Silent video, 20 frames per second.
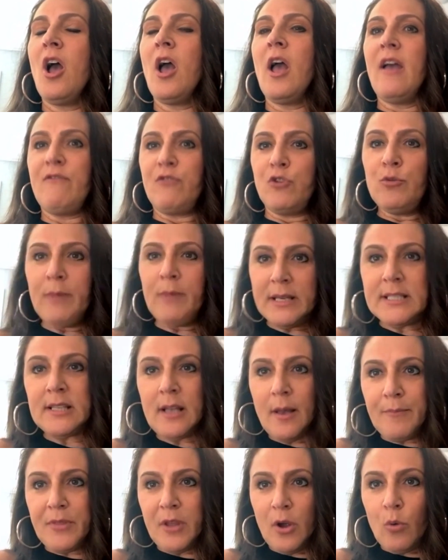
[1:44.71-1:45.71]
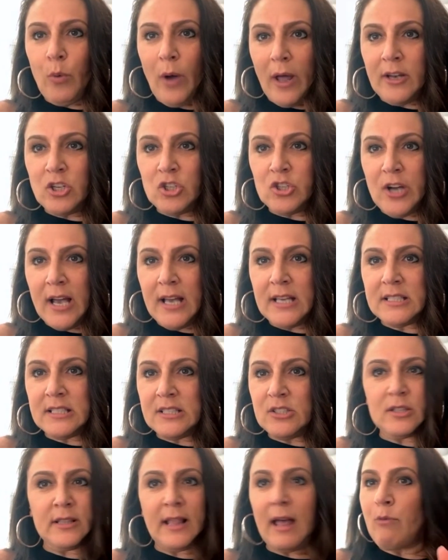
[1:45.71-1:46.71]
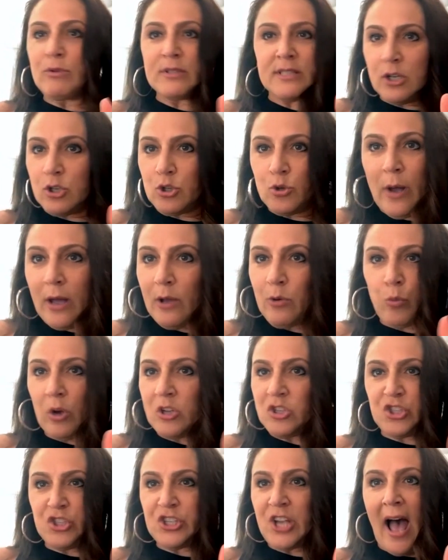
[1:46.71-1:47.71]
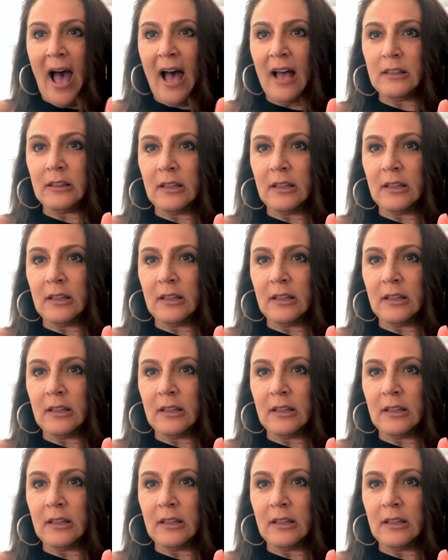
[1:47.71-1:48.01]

if you messed up their wedding dress, that was it. You had one shot.